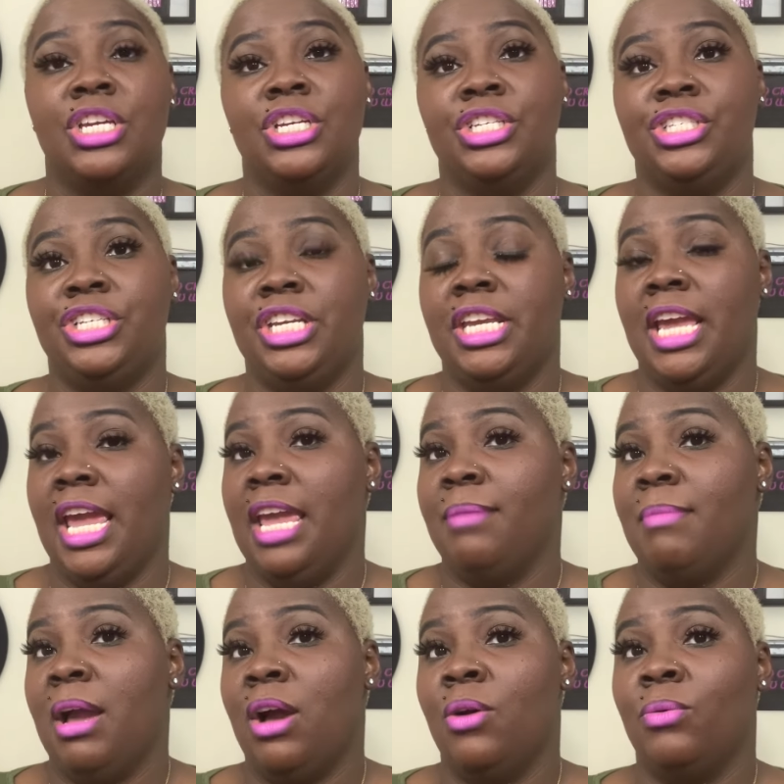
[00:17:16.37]
She
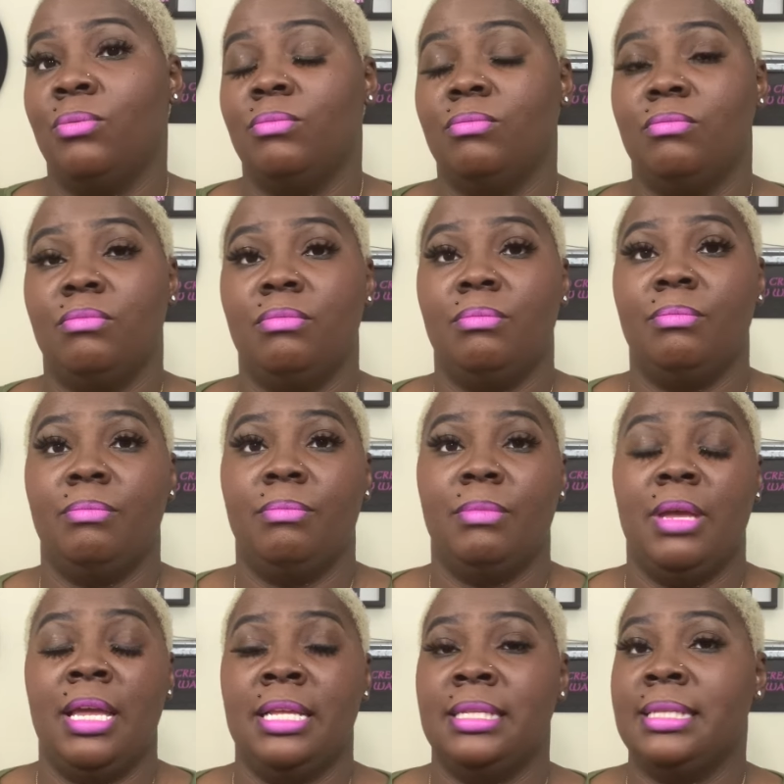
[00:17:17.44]
came out
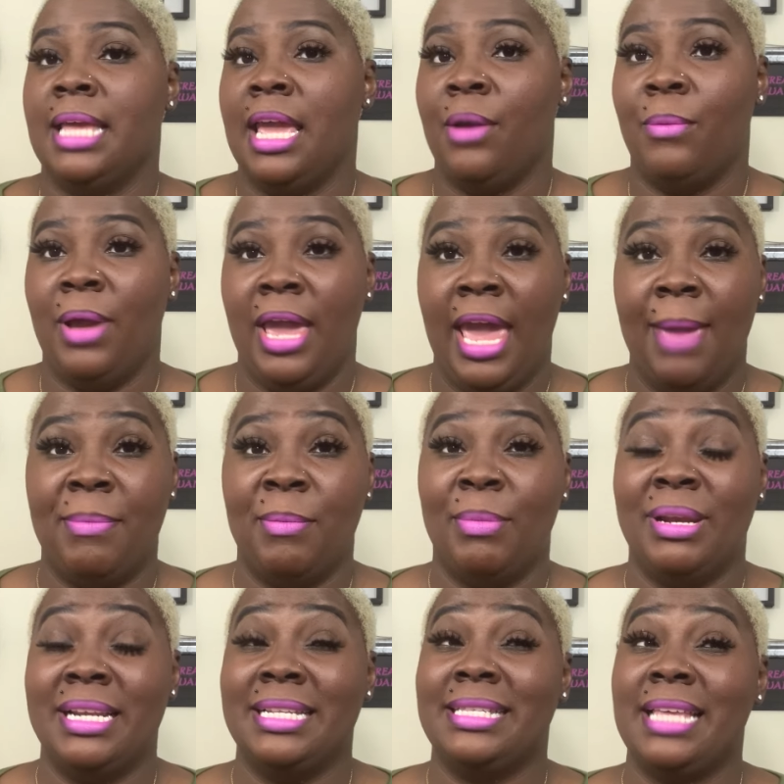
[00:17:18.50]
and said what happened,
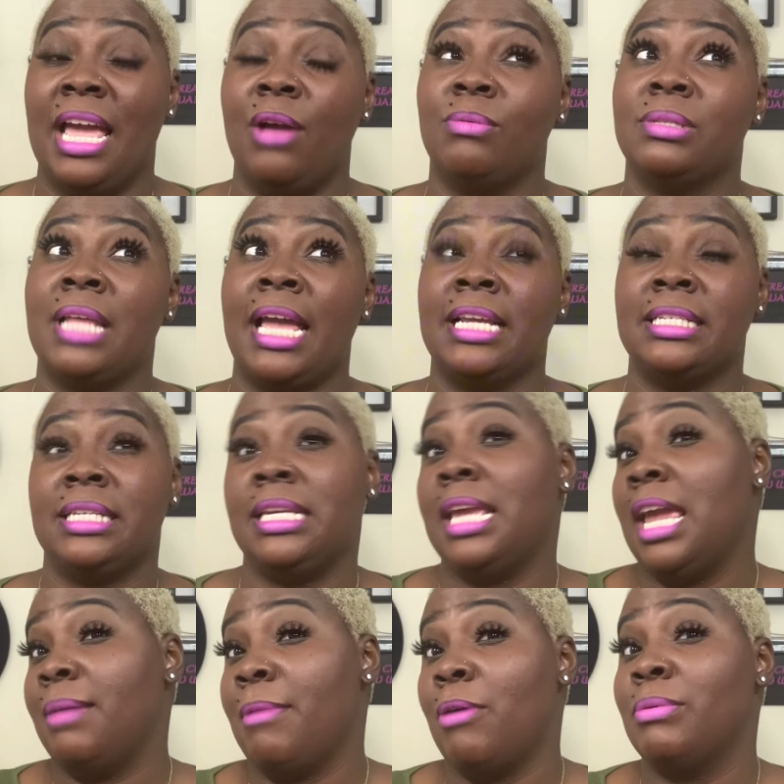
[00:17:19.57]
but it sounds like she
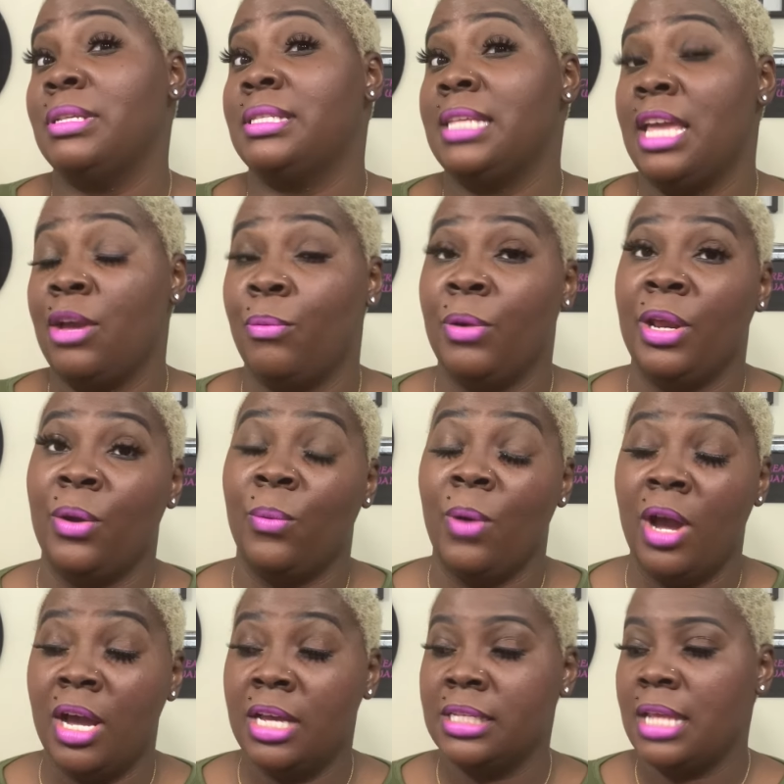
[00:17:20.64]
came out and said what it
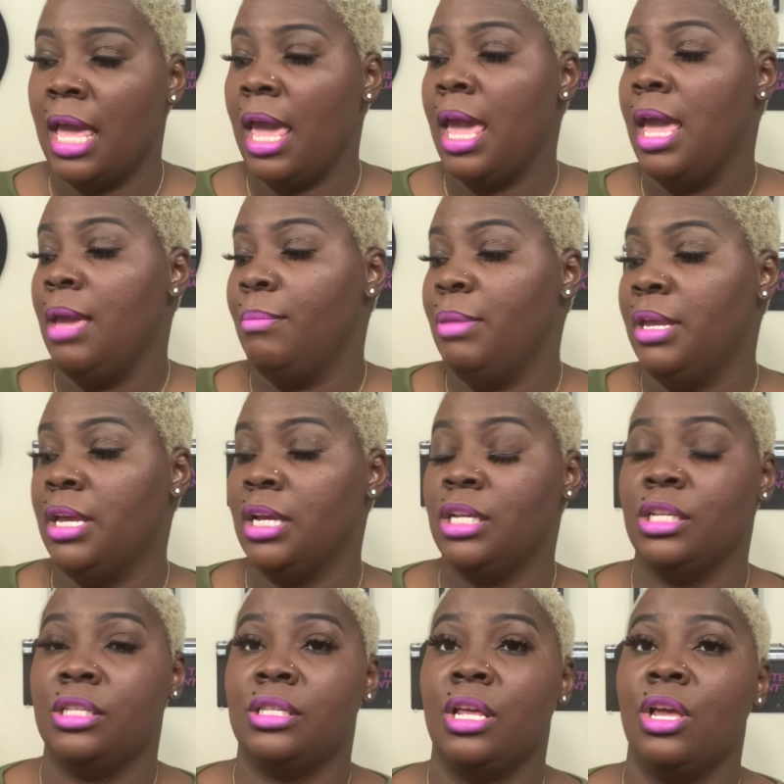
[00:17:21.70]
was
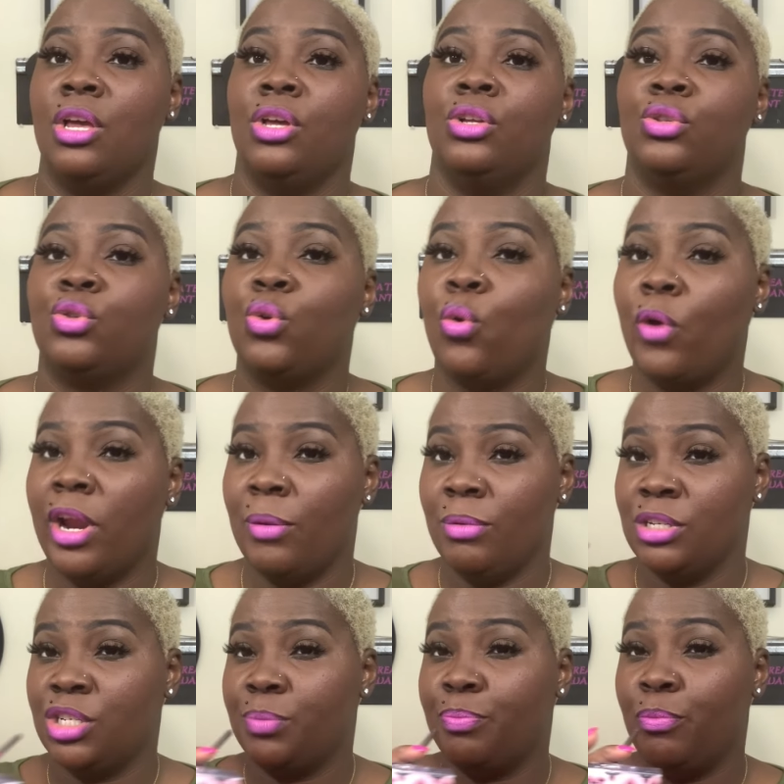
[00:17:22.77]
because Tory
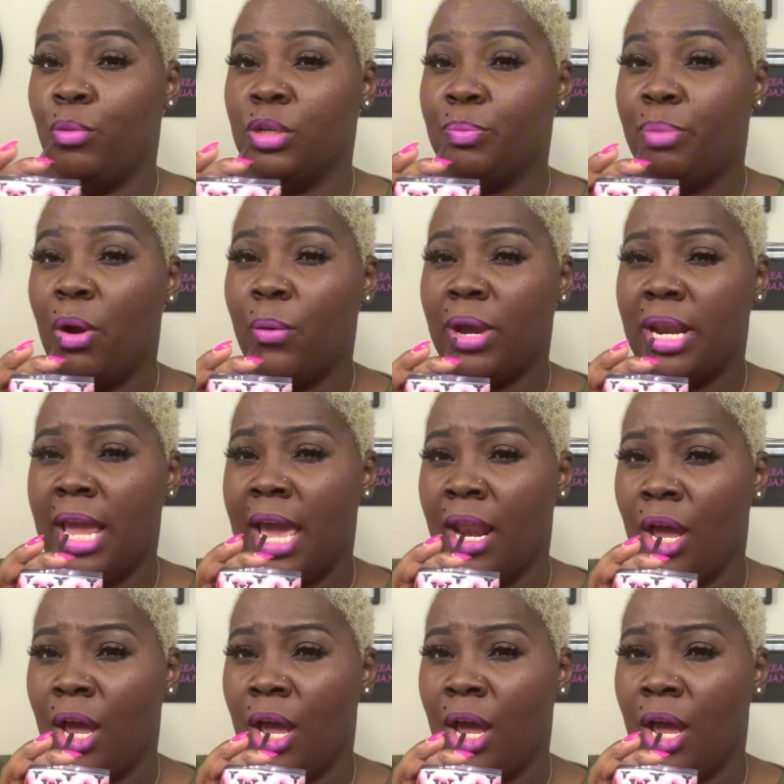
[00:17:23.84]
was was poking at